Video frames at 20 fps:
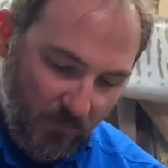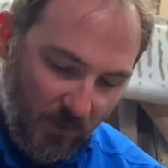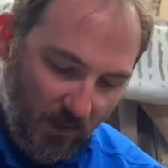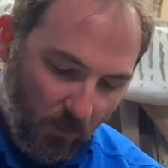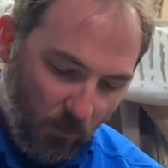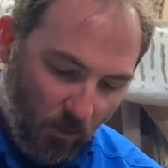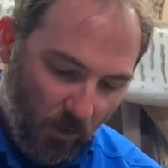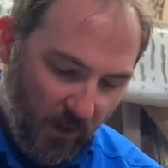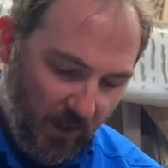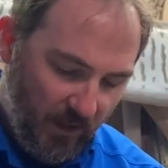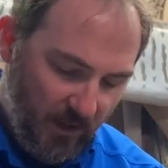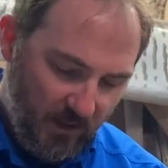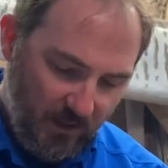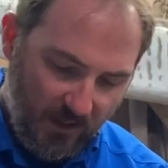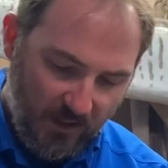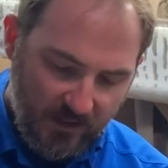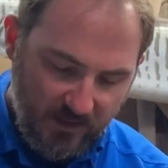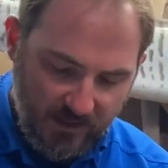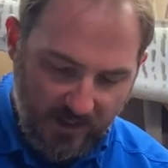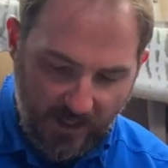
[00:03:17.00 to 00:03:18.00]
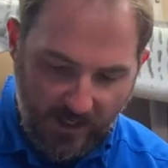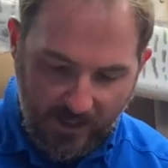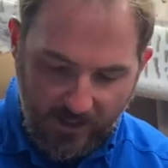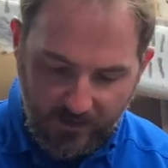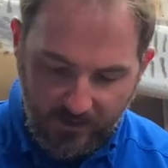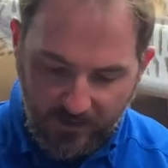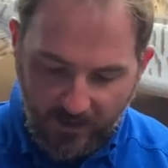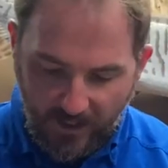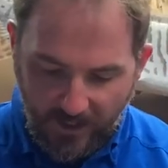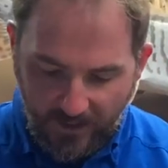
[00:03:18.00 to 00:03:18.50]
One of the things
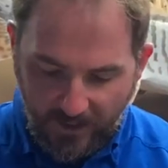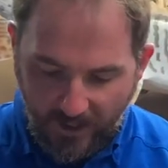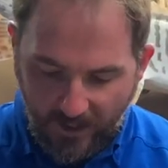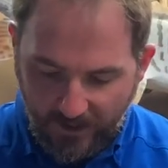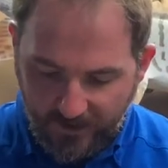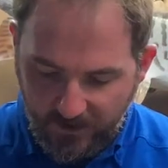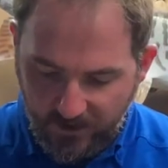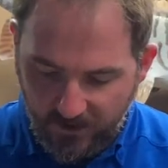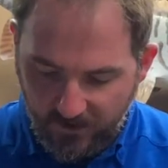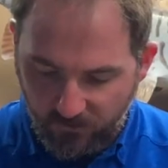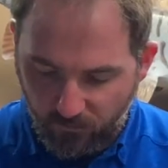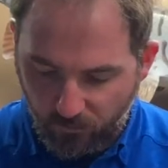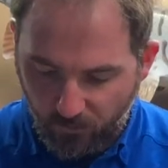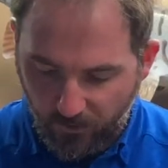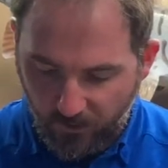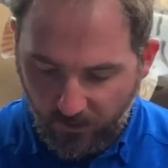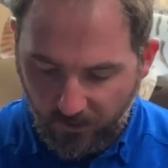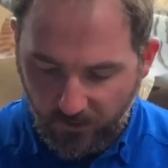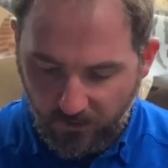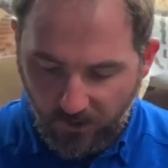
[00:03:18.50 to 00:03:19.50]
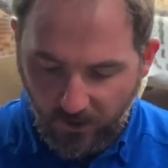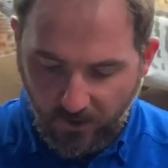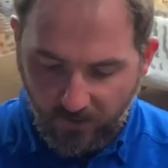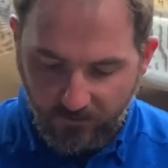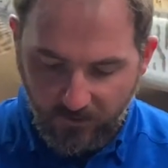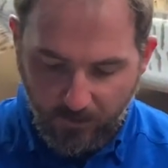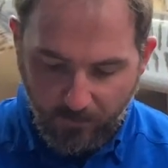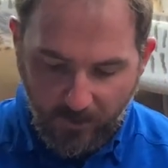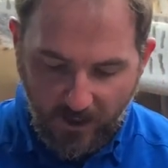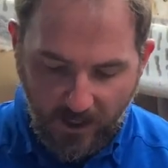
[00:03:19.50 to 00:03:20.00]
that I just really loved
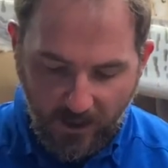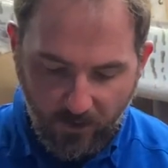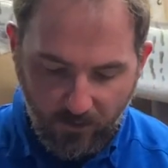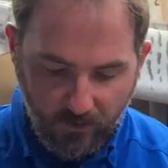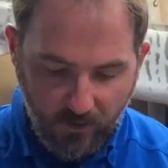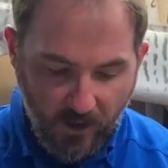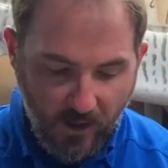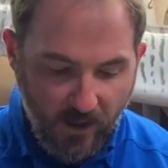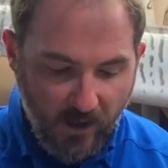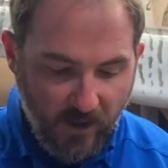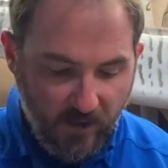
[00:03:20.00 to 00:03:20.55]
about